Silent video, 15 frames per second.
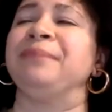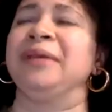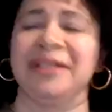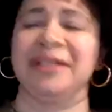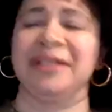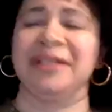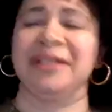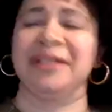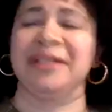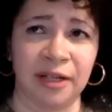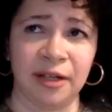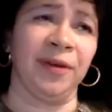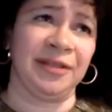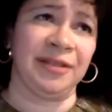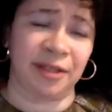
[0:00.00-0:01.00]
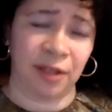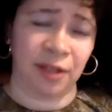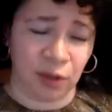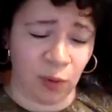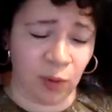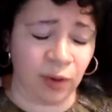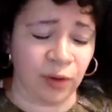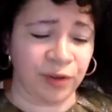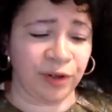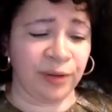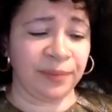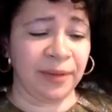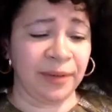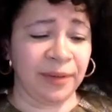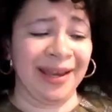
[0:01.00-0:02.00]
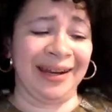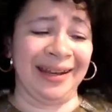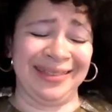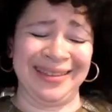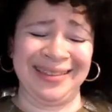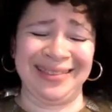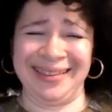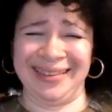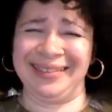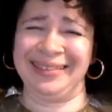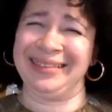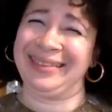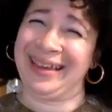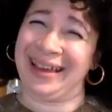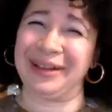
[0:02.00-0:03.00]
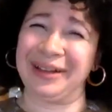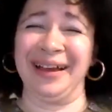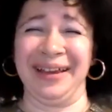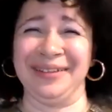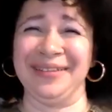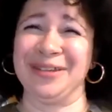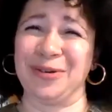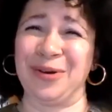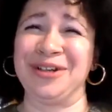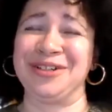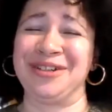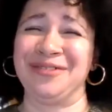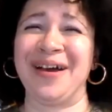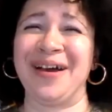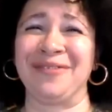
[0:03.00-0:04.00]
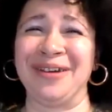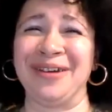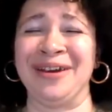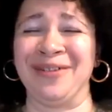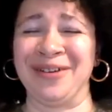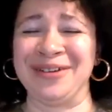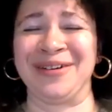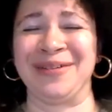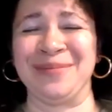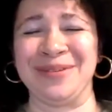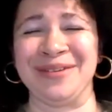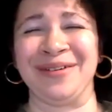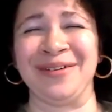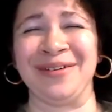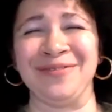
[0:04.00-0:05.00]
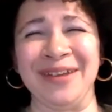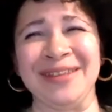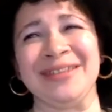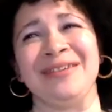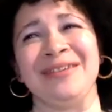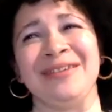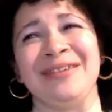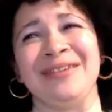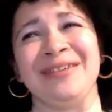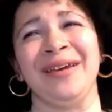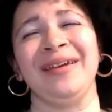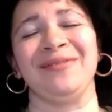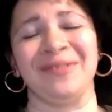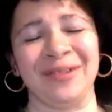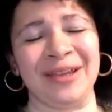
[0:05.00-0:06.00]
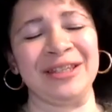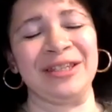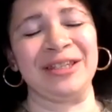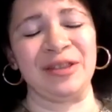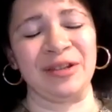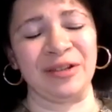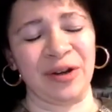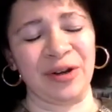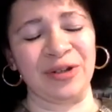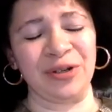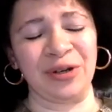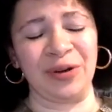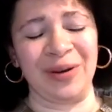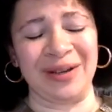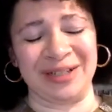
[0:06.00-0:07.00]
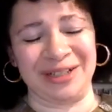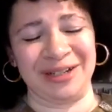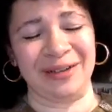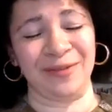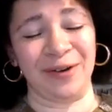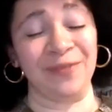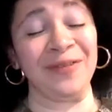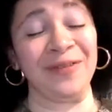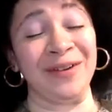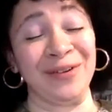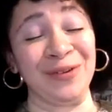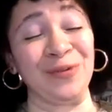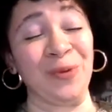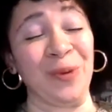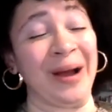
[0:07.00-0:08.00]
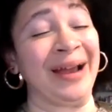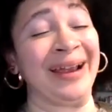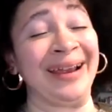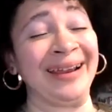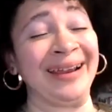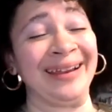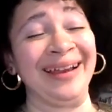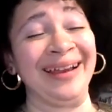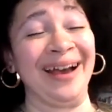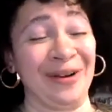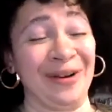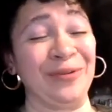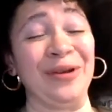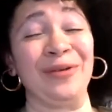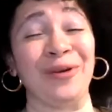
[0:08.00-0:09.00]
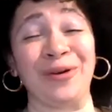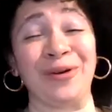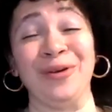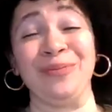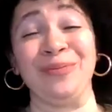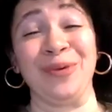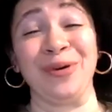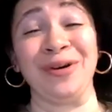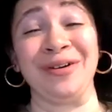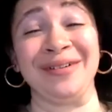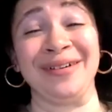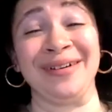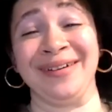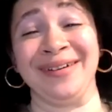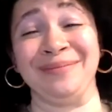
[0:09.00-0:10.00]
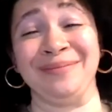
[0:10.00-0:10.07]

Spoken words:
Because they didn't know, because that's a historical term. And I think that kind of, this question of how do we know what terms that are offensive relates to the larger question of our field of how do we recruit more